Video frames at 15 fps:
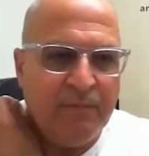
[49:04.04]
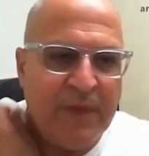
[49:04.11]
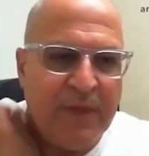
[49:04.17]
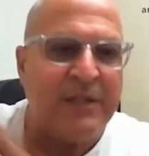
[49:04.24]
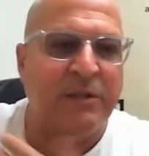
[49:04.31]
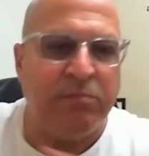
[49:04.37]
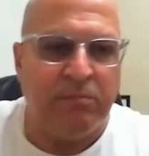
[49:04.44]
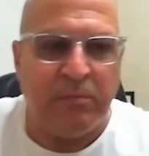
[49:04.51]

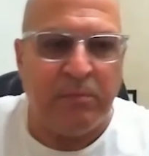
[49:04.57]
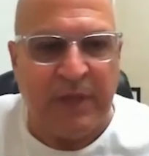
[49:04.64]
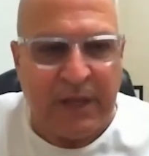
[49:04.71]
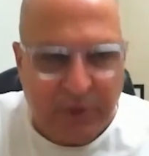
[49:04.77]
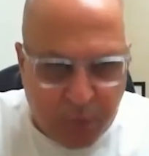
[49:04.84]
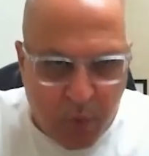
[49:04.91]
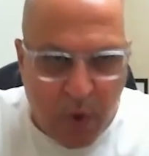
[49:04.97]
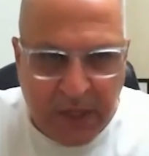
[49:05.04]
that?
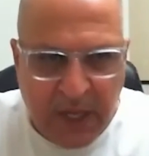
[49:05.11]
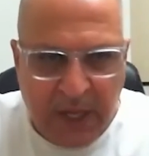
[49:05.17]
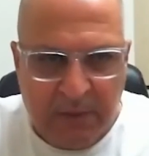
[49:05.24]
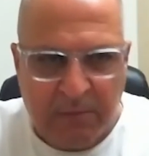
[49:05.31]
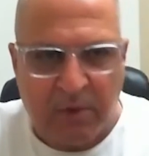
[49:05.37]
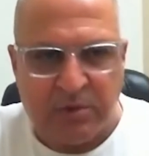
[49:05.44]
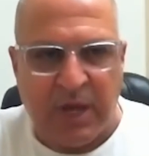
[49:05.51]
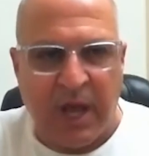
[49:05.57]
That's 1 year in
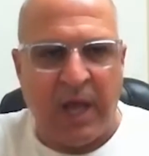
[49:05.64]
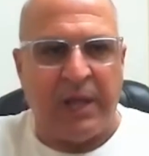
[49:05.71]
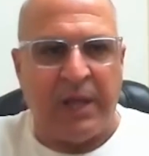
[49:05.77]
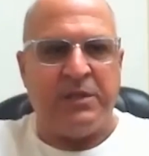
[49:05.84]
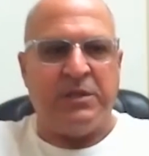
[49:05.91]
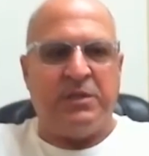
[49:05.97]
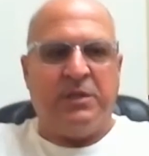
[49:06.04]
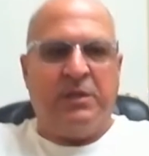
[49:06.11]
most
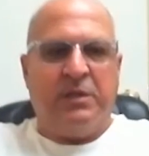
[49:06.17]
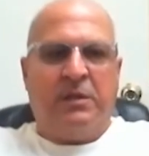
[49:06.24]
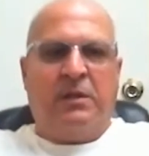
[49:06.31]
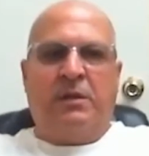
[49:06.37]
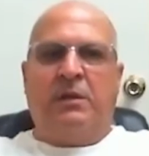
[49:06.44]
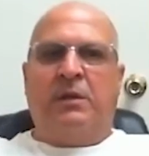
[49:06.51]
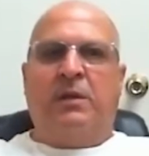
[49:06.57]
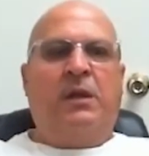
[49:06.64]
colleges.
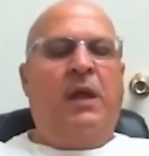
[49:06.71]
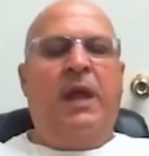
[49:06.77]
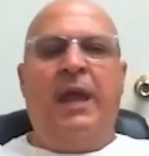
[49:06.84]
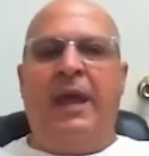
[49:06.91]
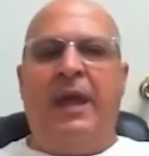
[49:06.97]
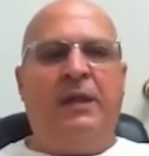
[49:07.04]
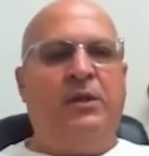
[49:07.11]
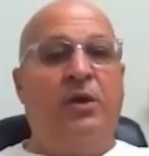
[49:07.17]

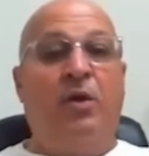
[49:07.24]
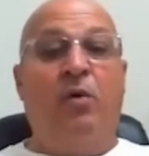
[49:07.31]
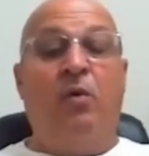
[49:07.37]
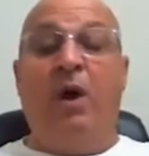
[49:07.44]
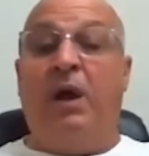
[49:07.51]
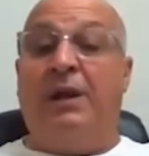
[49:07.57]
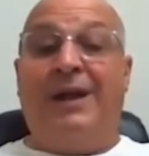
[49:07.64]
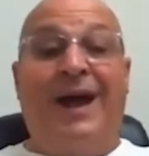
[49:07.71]
And you know
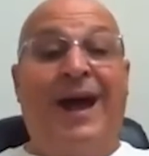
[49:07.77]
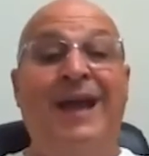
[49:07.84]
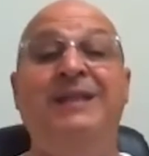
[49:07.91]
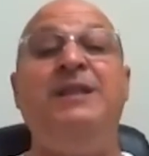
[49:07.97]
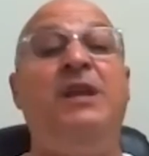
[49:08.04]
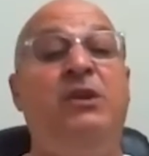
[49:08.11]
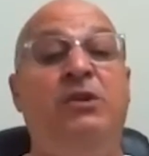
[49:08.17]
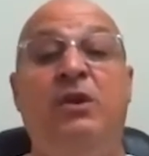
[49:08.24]
what? I
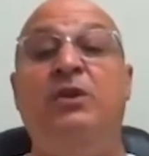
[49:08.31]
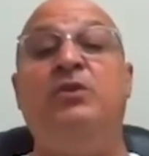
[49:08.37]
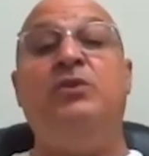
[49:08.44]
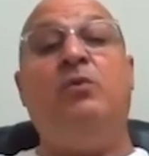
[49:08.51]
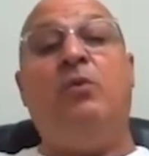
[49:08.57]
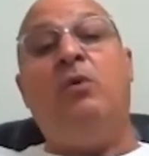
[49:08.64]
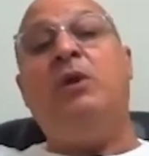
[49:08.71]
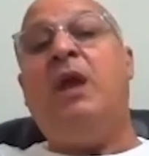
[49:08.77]
think you can
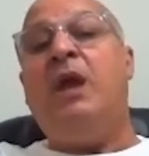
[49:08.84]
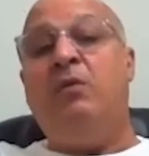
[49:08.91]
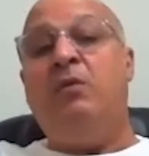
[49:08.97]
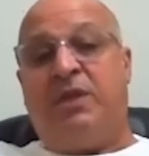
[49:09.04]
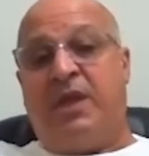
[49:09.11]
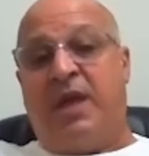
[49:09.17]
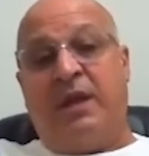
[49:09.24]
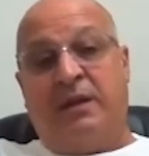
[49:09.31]
do okay
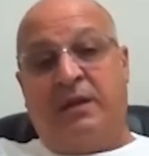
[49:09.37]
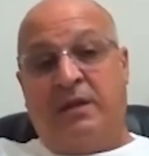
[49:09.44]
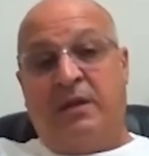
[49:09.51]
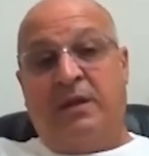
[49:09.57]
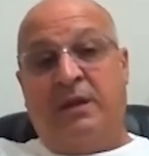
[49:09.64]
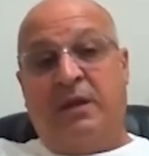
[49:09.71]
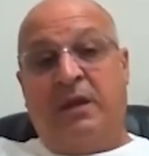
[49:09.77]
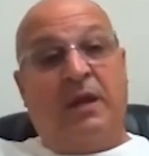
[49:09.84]
with that.
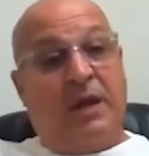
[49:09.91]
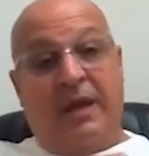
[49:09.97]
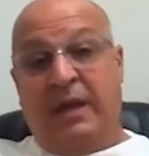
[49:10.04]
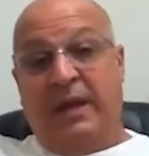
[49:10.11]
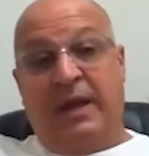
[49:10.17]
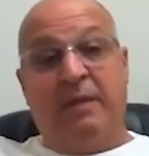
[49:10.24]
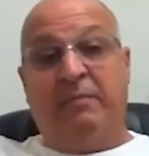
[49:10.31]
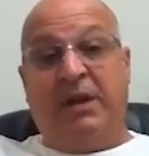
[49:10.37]

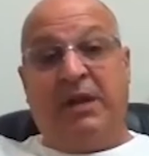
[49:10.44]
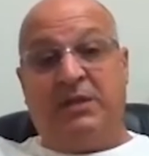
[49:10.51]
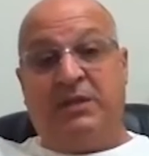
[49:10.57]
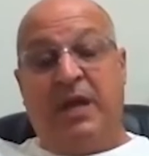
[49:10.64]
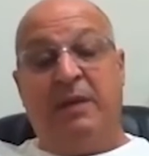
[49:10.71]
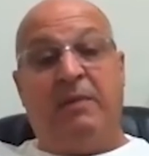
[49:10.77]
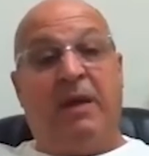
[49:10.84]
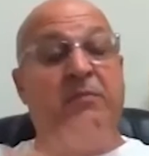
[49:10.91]
And I'm an
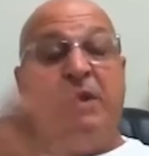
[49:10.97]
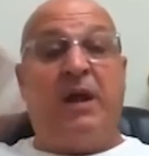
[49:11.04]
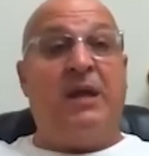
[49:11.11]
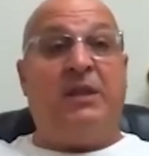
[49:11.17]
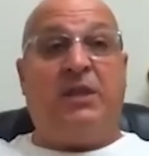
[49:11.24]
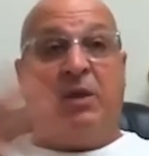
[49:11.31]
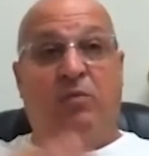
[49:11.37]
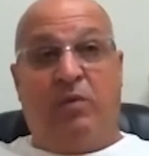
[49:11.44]
exam. I mean, I
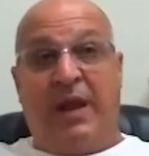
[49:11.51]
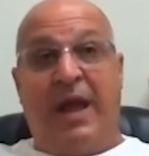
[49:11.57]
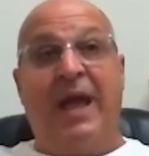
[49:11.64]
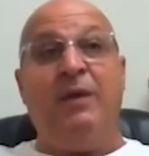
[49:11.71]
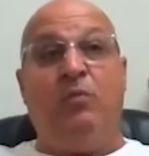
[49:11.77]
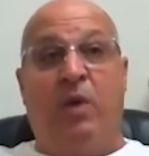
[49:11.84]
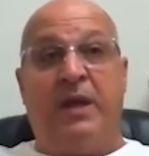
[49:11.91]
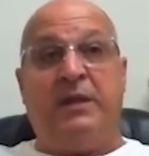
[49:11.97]
think when I
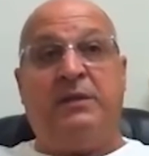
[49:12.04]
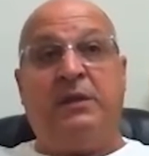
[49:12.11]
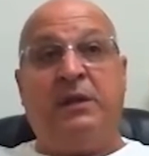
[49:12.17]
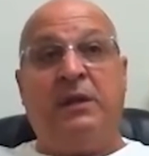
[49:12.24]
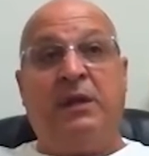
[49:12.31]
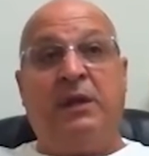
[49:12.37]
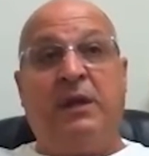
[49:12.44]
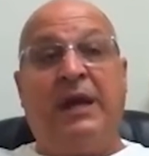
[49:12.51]
went,
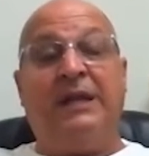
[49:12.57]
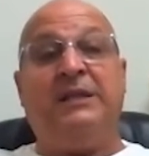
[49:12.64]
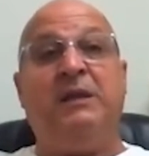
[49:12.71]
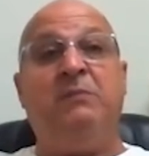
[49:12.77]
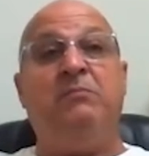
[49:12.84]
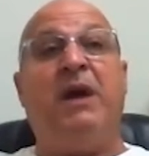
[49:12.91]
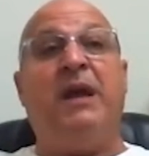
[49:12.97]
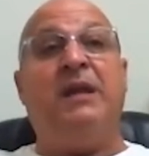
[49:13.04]
I
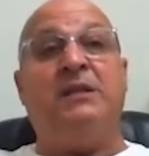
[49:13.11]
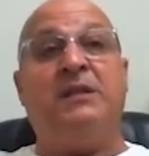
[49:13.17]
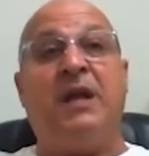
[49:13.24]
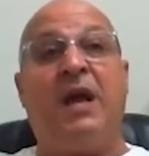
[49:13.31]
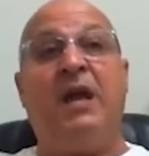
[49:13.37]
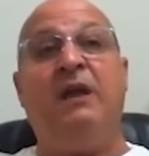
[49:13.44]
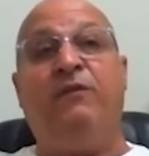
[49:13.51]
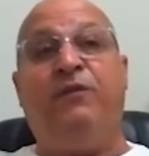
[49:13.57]
think my
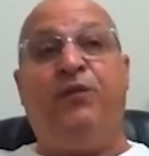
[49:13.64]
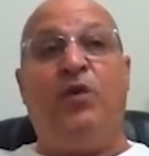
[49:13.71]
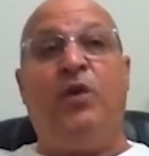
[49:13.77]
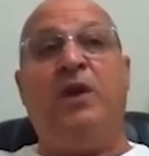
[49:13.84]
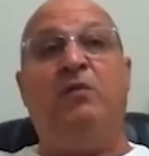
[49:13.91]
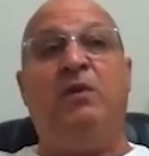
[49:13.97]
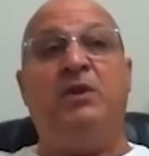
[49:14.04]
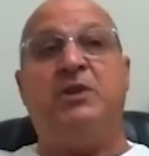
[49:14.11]
entire
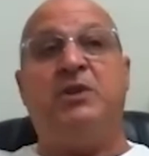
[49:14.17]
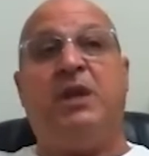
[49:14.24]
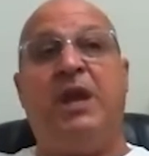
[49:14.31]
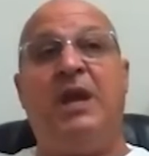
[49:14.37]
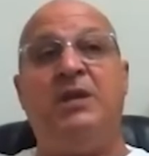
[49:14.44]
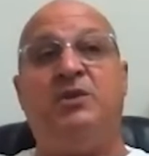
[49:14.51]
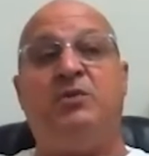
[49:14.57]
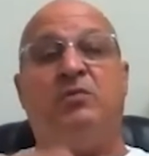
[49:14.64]
four-year
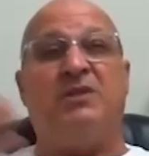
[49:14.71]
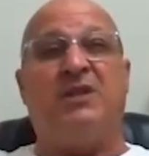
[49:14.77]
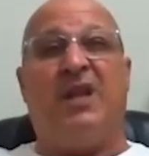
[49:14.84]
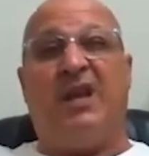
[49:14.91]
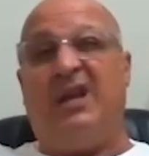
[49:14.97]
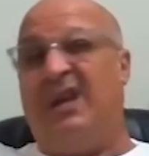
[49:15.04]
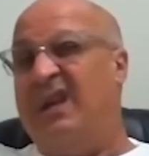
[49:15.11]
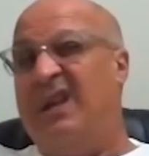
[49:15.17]
education was like